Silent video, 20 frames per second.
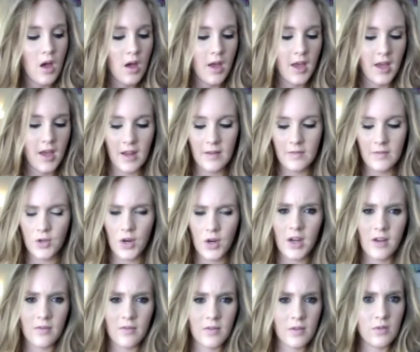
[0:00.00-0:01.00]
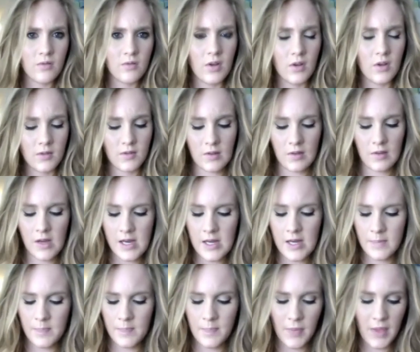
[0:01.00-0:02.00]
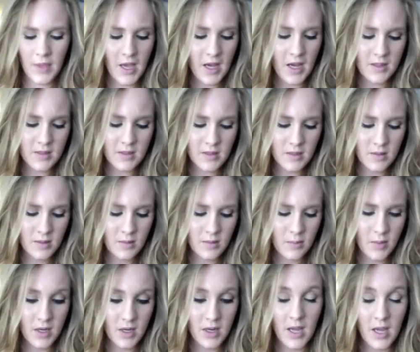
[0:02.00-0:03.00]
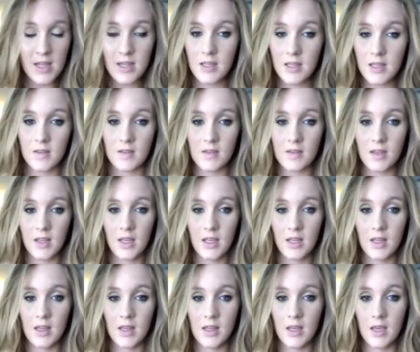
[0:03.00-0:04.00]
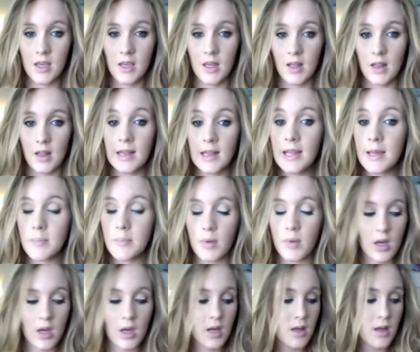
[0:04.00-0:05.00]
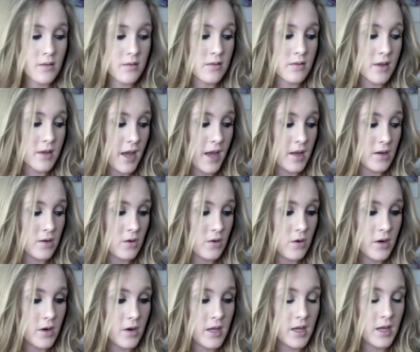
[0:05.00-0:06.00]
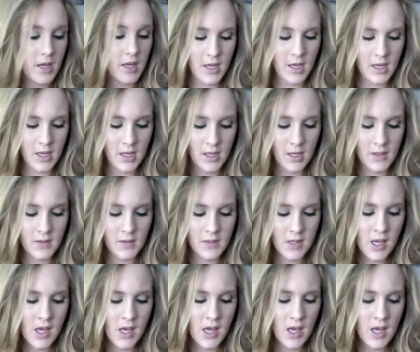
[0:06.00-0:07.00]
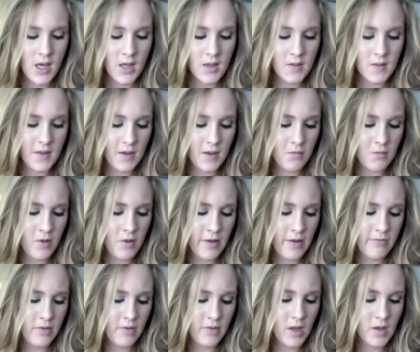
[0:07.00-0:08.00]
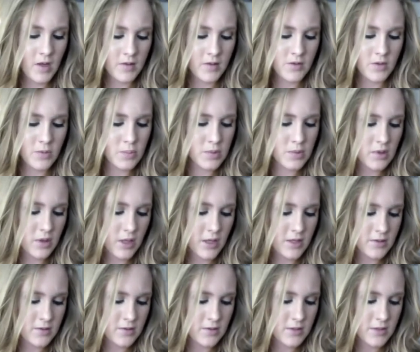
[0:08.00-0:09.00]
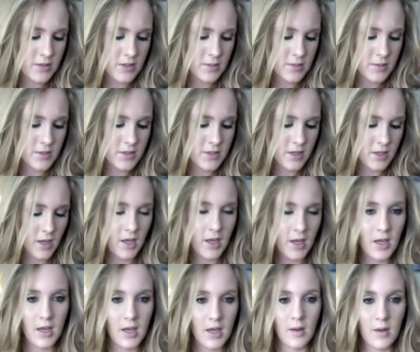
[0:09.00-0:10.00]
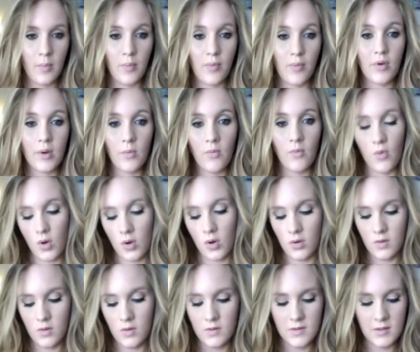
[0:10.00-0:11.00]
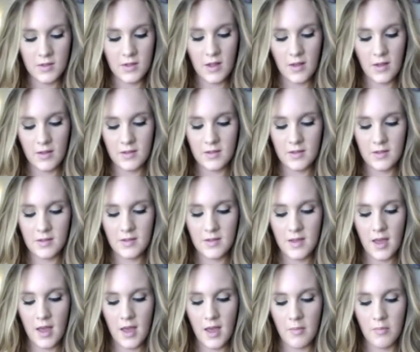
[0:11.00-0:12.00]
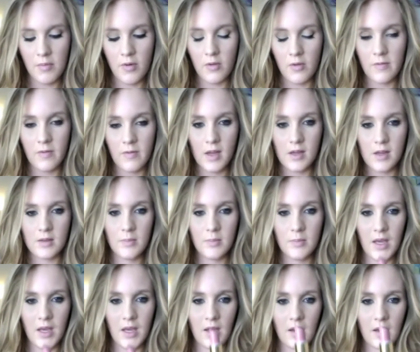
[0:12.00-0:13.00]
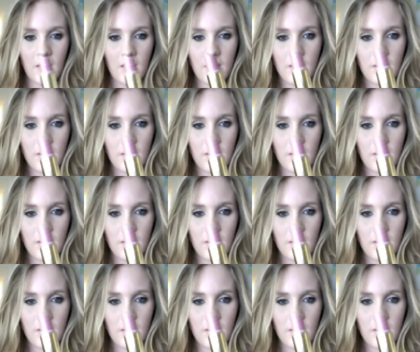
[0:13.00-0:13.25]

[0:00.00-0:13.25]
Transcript: And I've tried a few of those. Last but not least in the lip category is the Revlon Super Lustrous Lipstick in Primrose. Now this is a perfect pink.